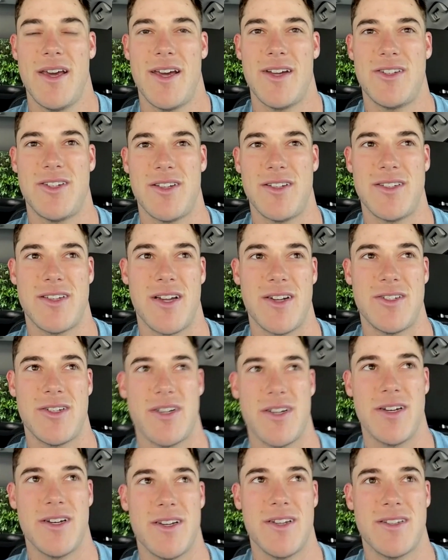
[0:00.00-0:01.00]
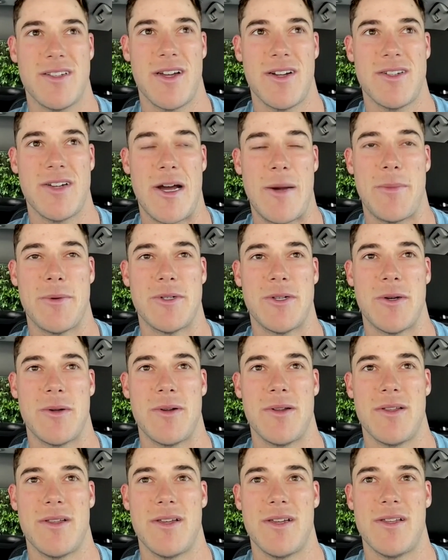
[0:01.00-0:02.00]
it's just such an
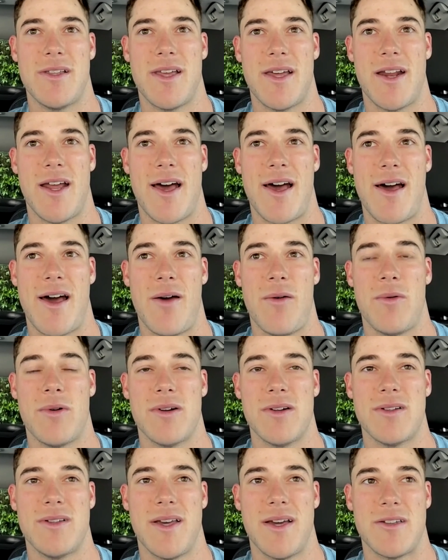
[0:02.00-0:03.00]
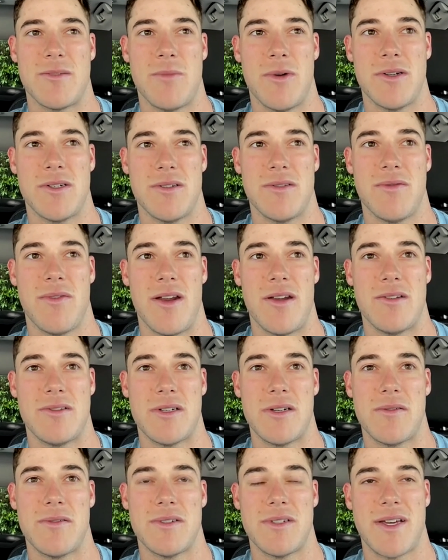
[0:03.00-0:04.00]
opportunity that I want to take as much advantage
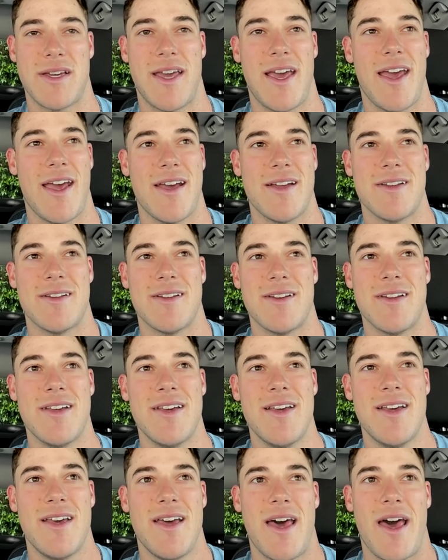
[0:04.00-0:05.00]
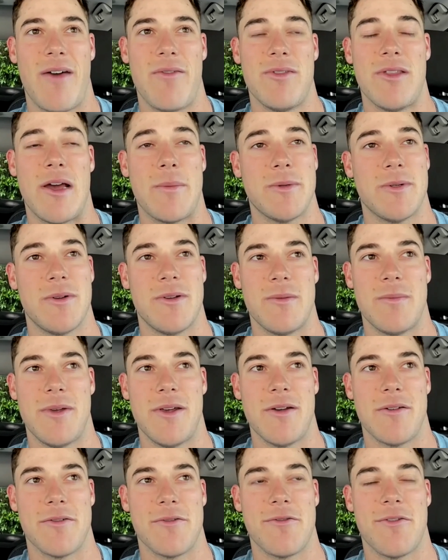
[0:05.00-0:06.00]
of it as I can. And having the opportunity to be
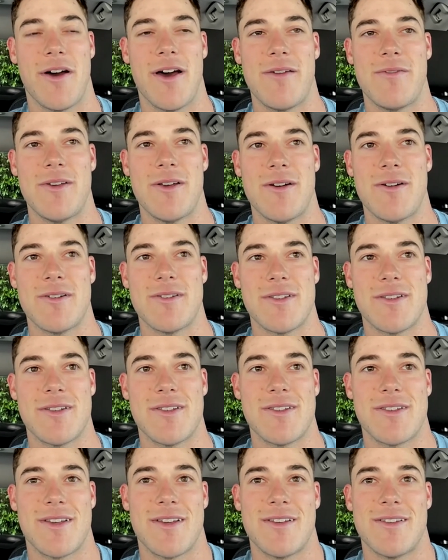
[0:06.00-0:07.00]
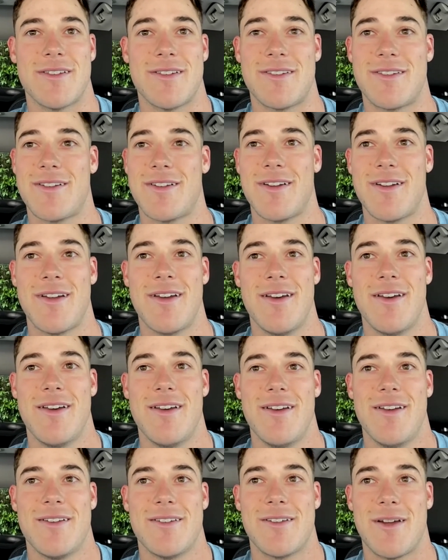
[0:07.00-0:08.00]
here for 5 years is
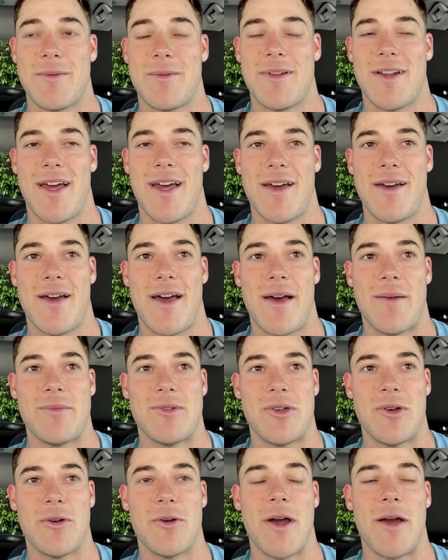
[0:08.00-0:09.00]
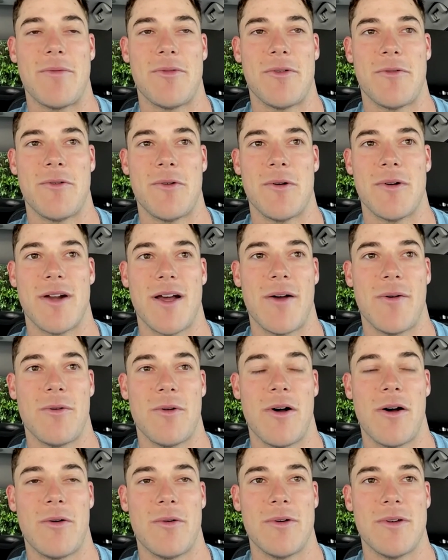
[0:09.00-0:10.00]
something I'm so grateful for, and I
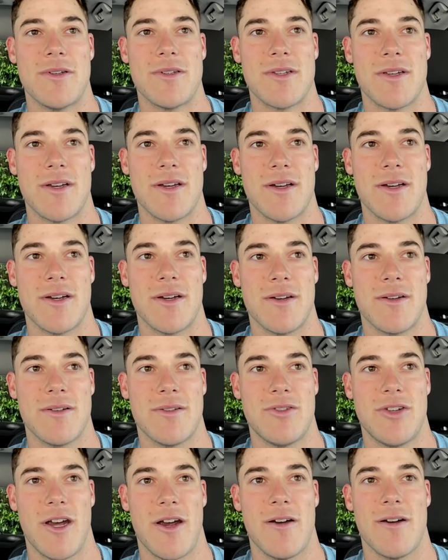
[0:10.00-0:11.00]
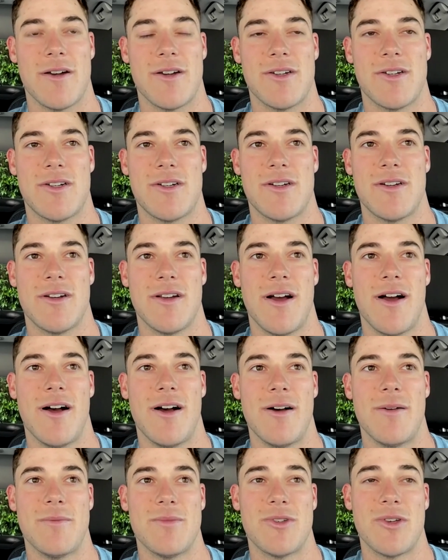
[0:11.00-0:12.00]
will always cherish.
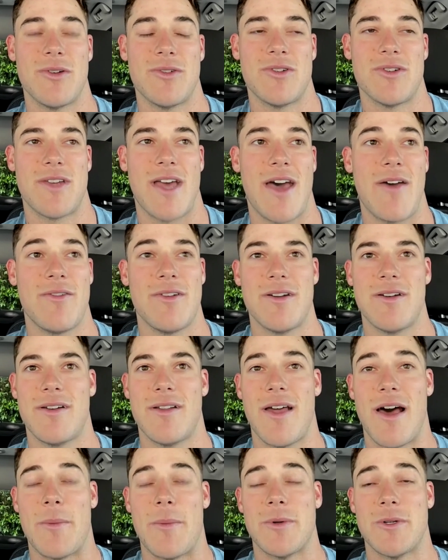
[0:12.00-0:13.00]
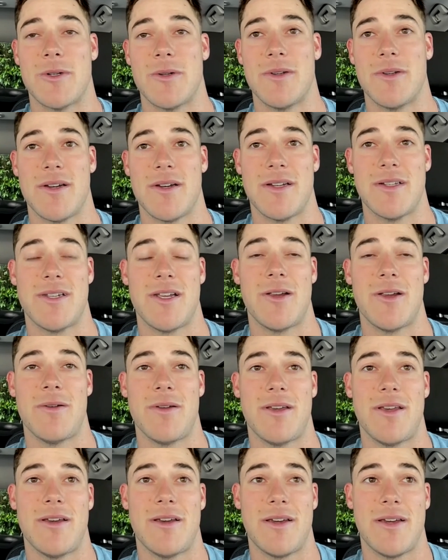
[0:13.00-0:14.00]
So just having the opportunity to
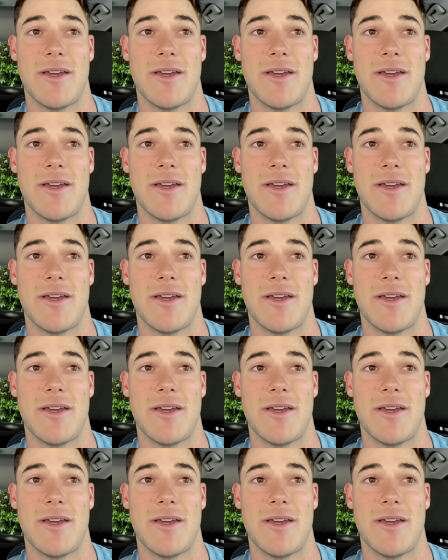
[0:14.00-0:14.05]
continue to